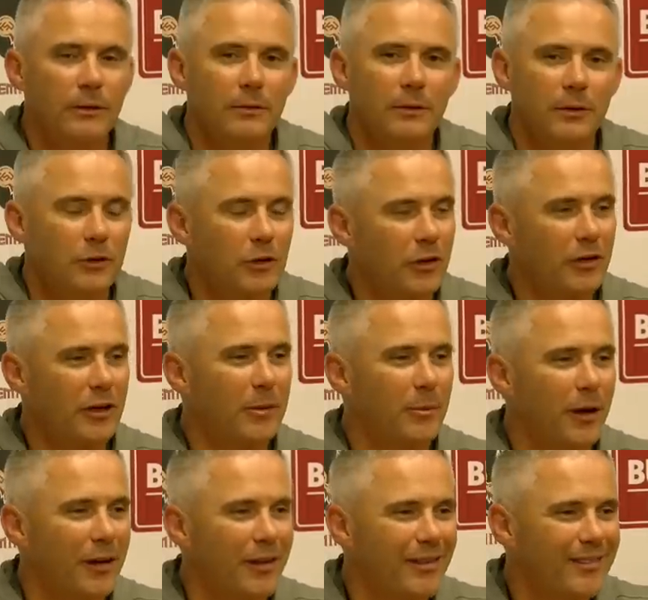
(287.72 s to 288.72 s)
he took a deep
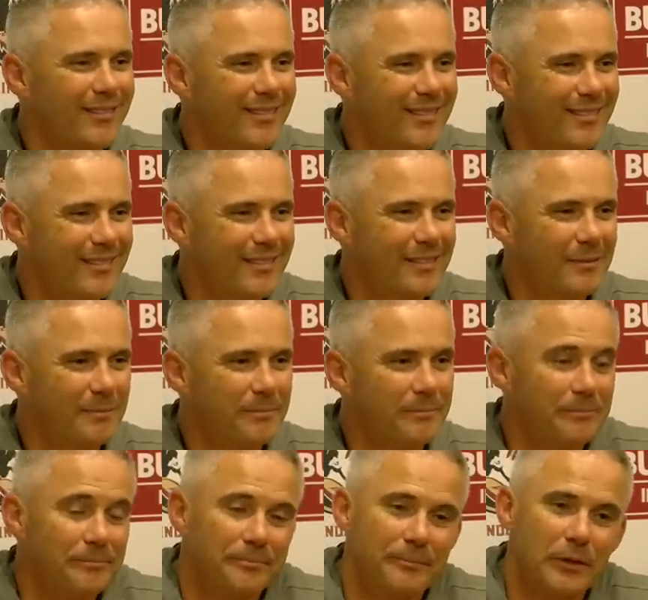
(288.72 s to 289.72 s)
breath.
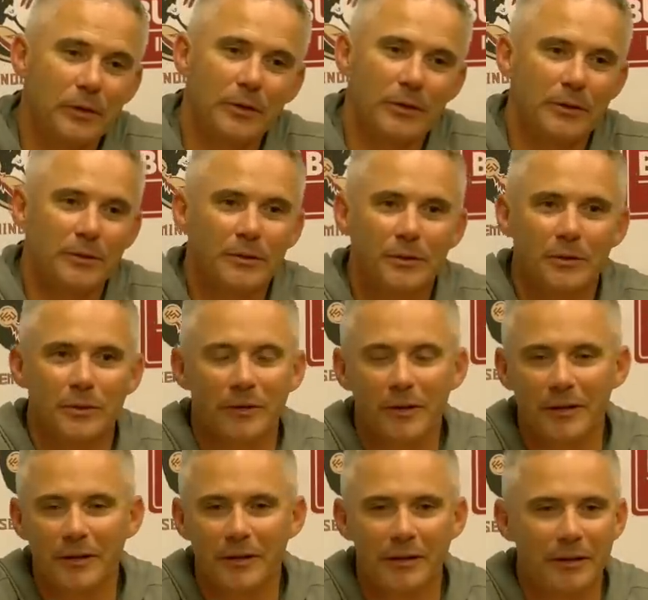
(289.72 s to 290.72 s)
You know, you're, you're,
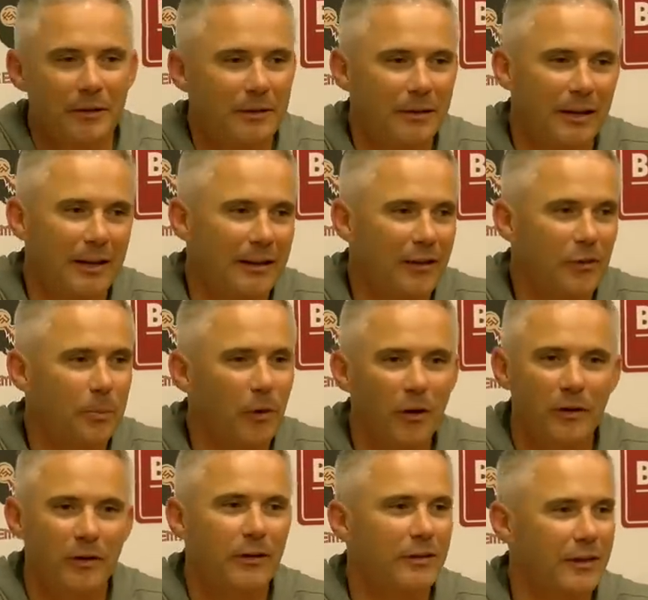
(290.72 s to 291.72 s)
sitting there and like that's
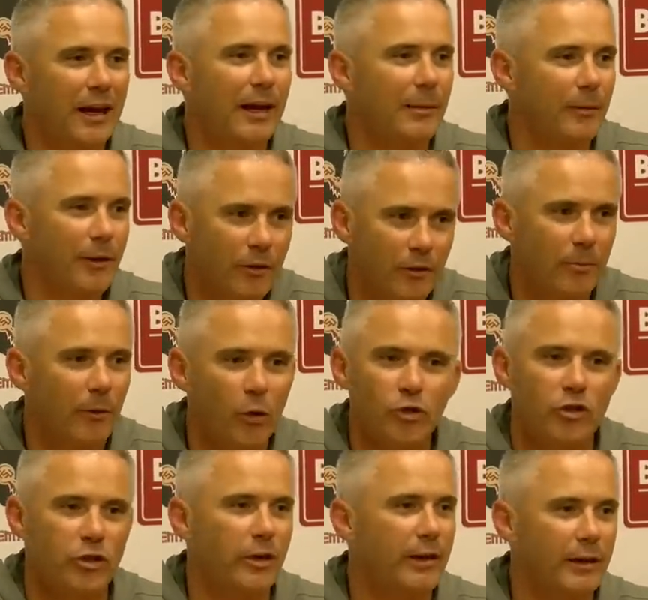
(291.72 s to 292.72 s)
part of this game. There's
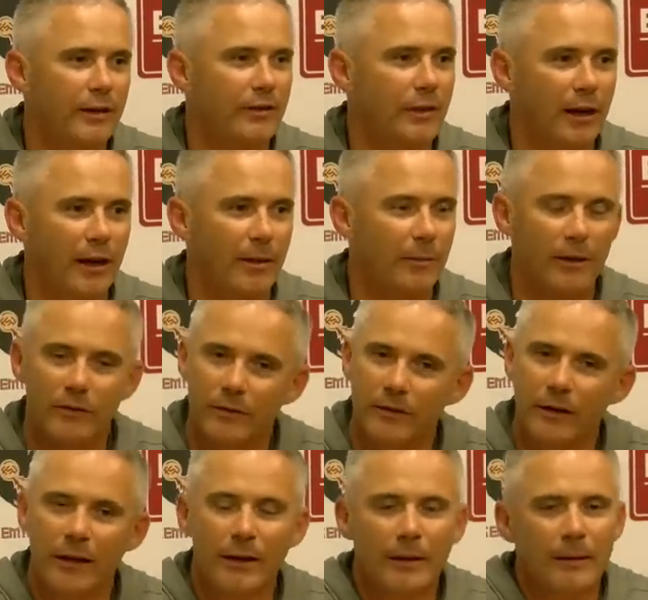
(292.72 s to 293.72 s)
emotion in this game. It's,
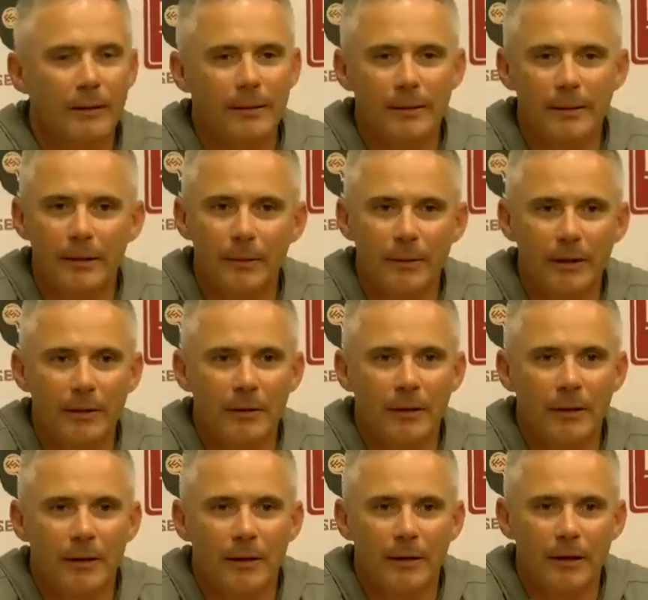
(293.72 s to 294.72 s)
you know, he
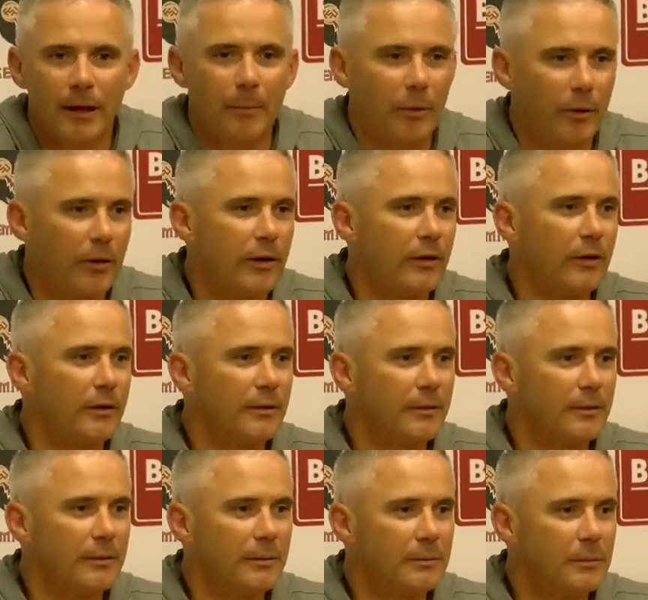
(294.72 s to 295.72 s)
he got put into,
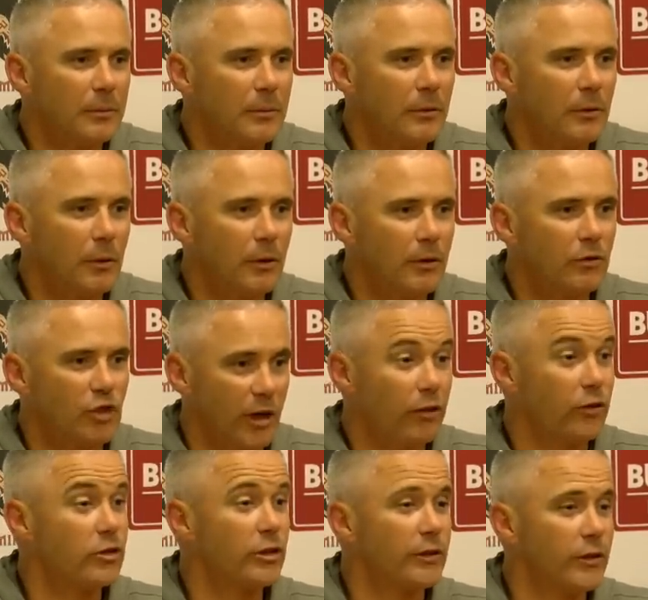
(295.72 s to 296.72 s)
you know,
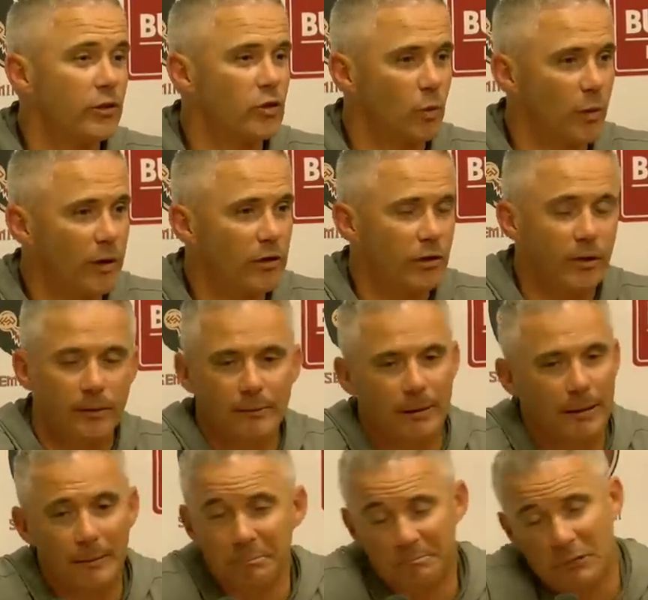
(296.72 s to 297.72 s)
challenging situation,
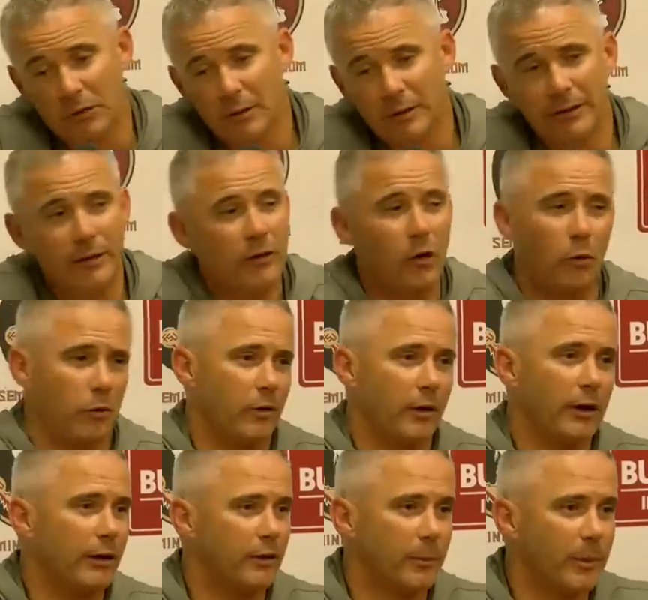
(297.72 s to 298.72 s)
and you know it didn't go
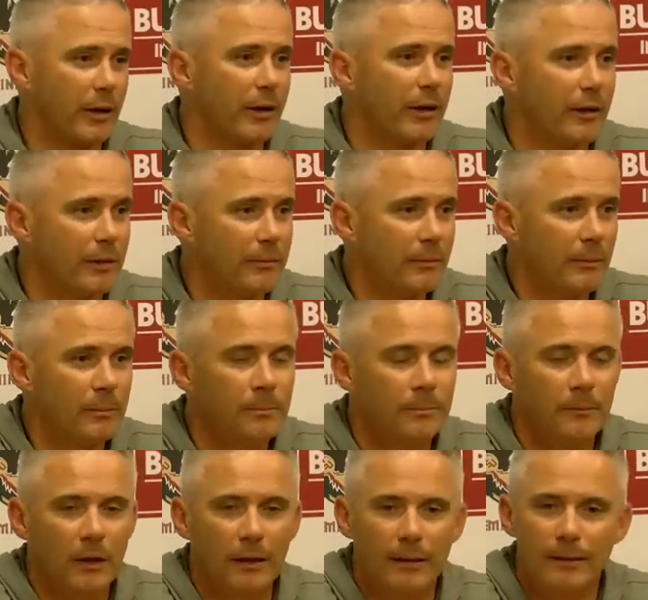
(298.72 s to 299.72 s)
great at the beginning,
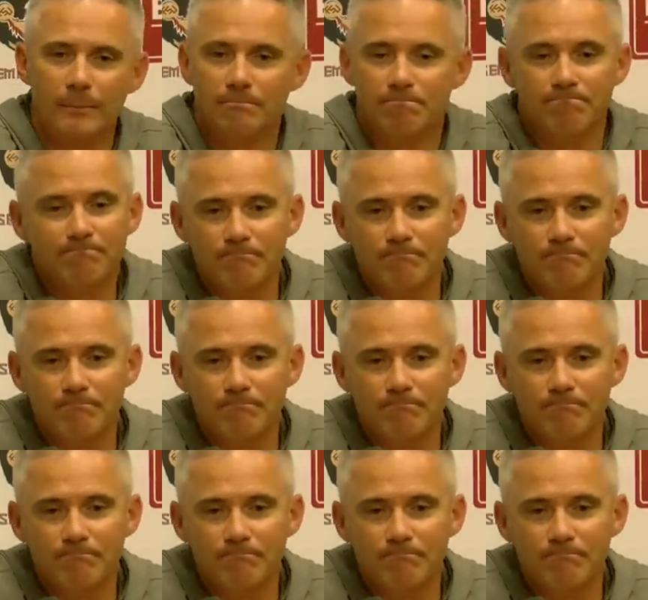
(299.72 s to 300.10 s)
um,